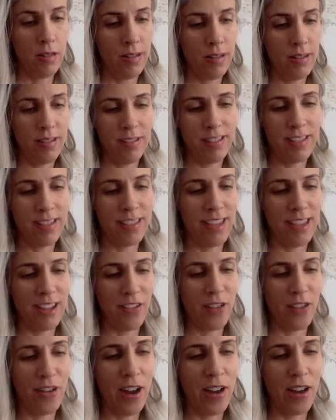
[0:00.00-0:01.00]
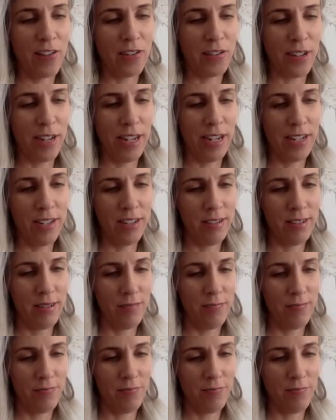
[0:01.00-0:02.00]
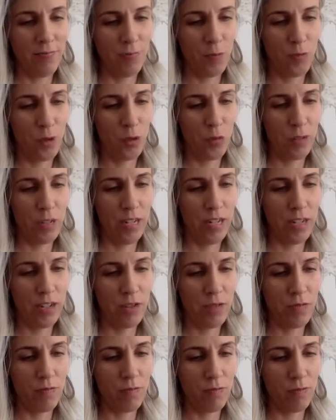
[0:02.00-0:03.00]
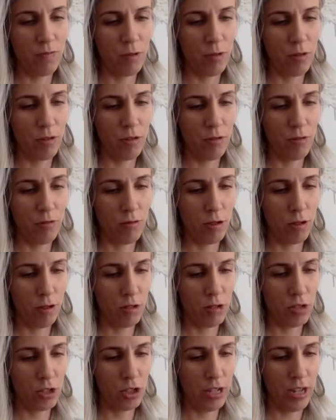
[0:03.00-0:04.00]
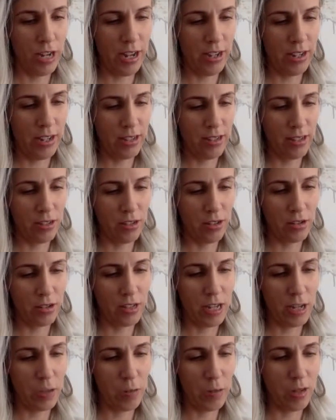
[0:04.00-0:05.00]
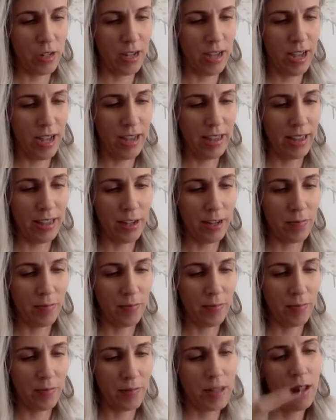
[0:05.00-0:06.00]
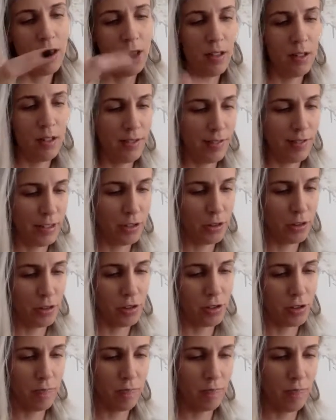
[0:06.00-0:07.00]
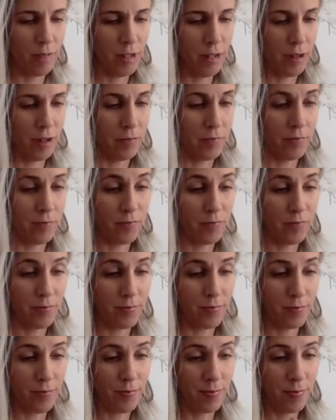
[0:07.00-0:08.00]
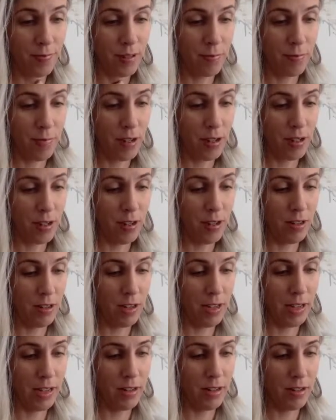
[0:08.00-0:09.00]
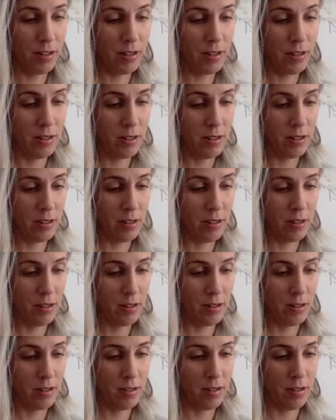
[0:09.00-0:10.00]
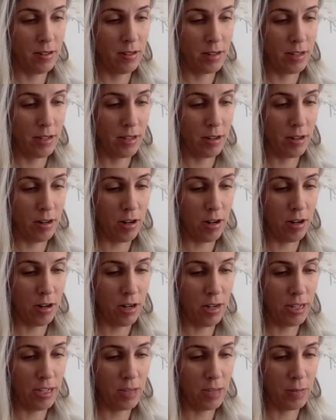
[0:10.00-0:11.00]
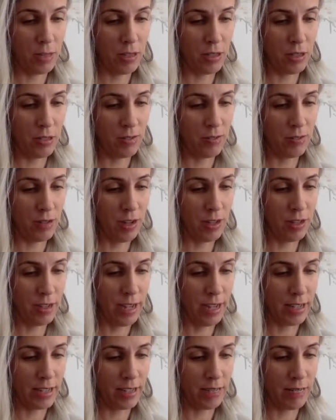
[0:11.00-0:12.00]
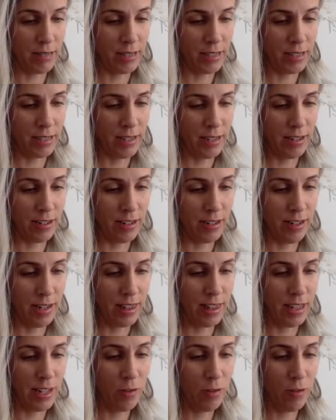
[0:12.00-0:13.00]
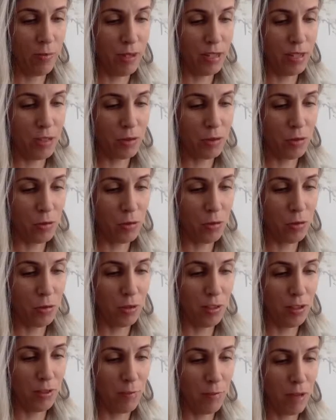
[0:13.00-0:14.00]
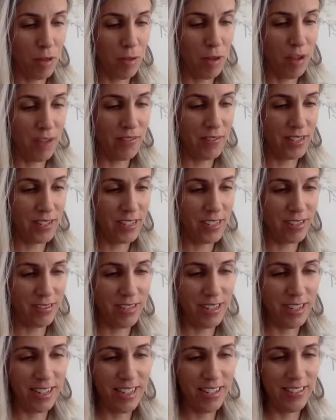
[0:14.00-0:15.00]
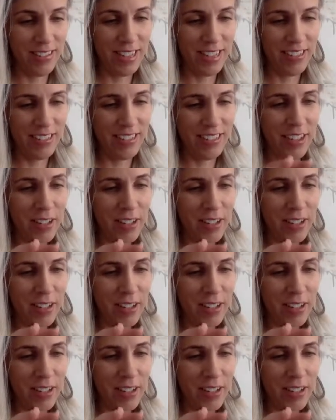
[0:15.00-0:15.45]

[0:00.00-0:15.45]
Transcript: it's like for every 20 girls she has, there's like one guy in there, which, I'm not going to lie. There are husbands who have contacted me and said, I think it would be so cool if my wife did what you do.